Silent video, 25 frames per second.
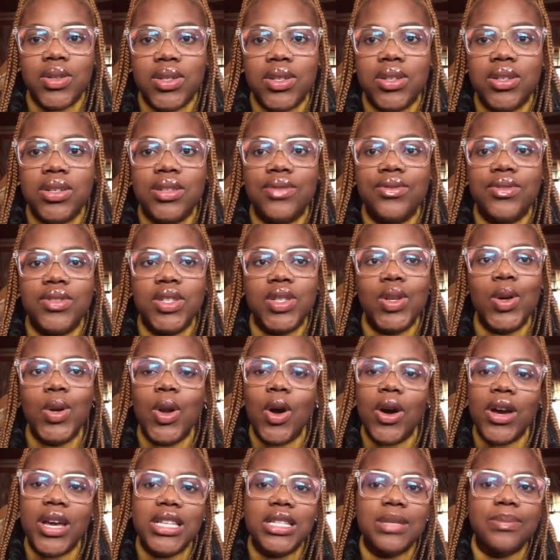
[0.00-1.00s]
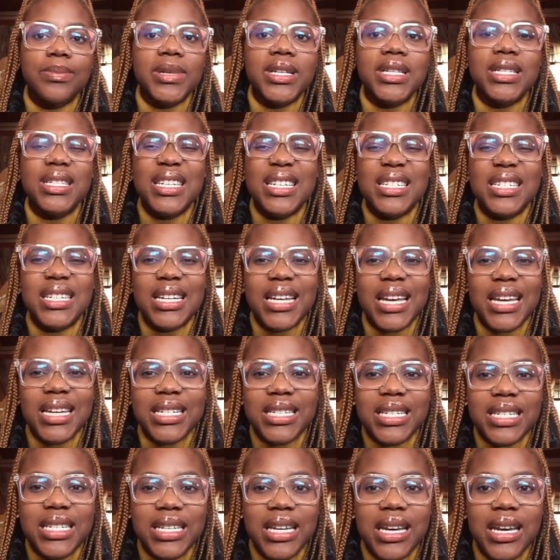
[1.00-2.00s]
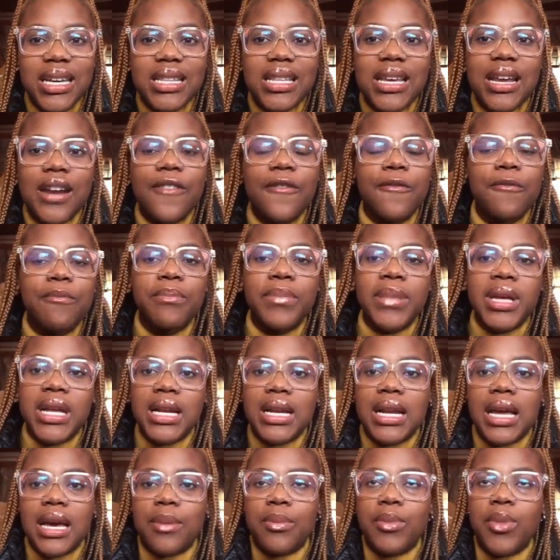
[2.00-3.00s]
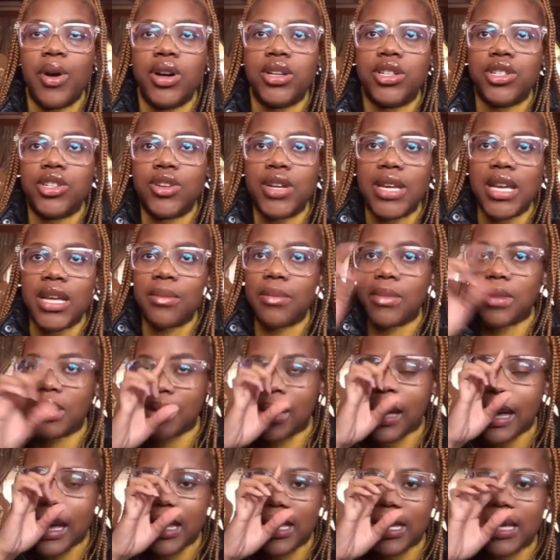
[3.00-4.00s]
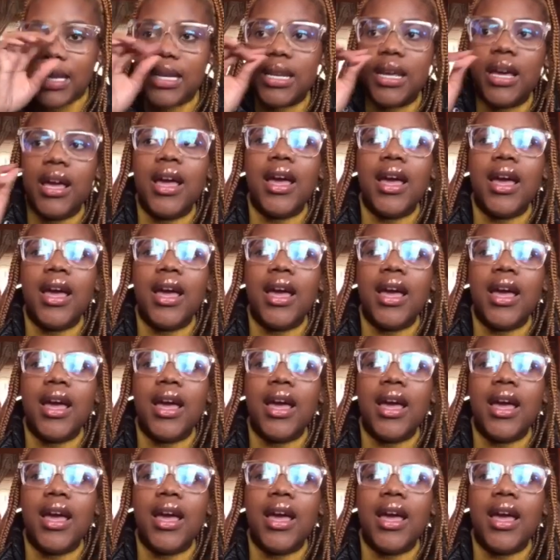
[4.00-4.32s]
because for so long it's been such an idea that I've been like pondering in my head,